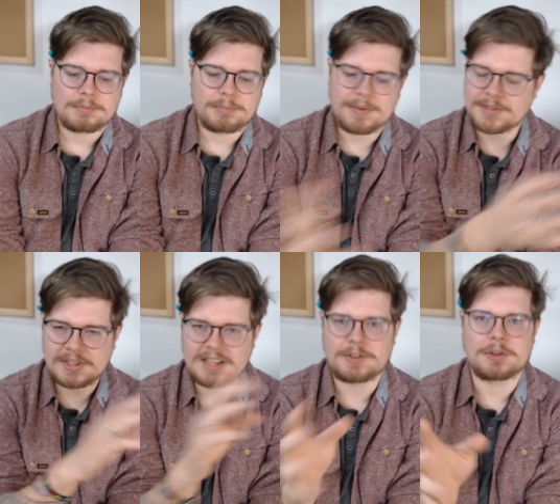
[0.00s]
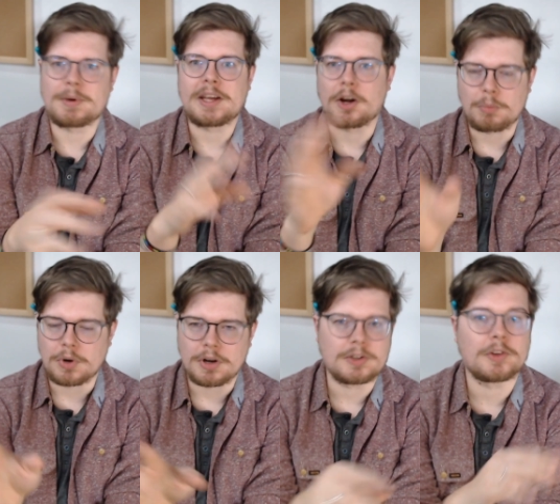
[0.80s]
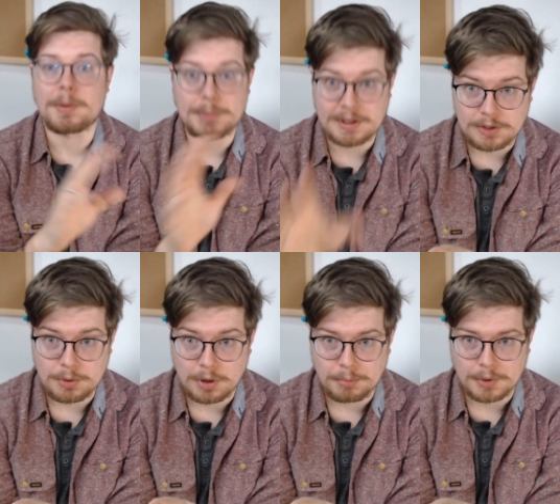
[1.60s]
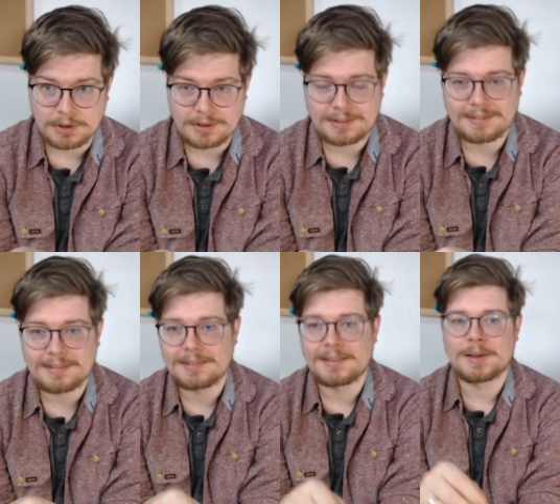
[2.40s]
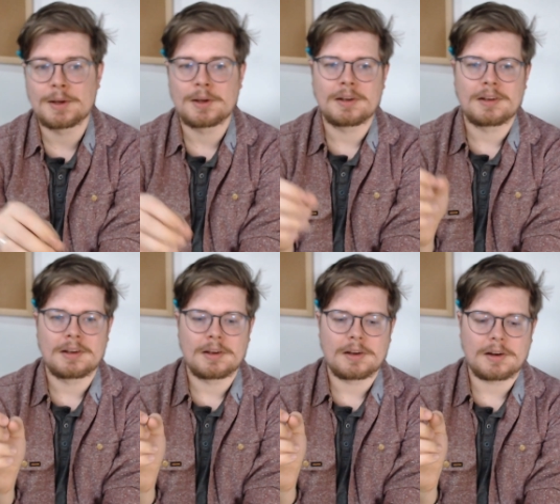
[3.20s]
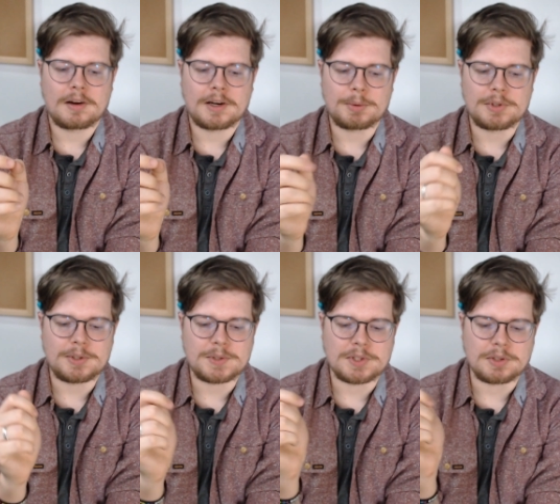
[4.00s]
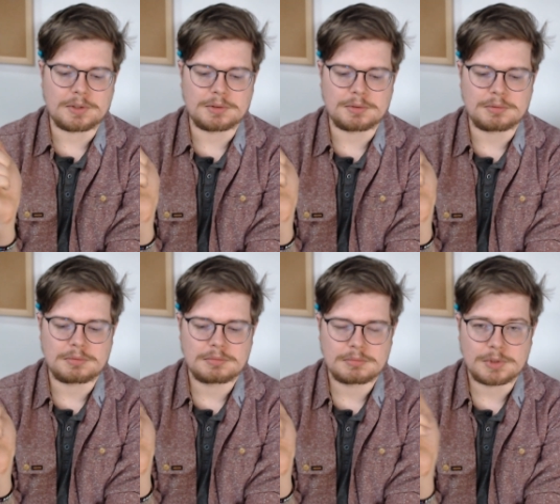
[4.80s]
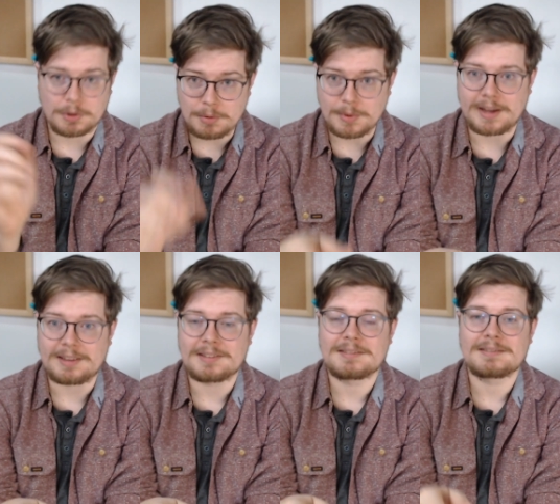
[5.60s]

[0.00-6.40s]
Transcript: But if I was going to give you any homework, not that I'm giving you homework, I want you to go away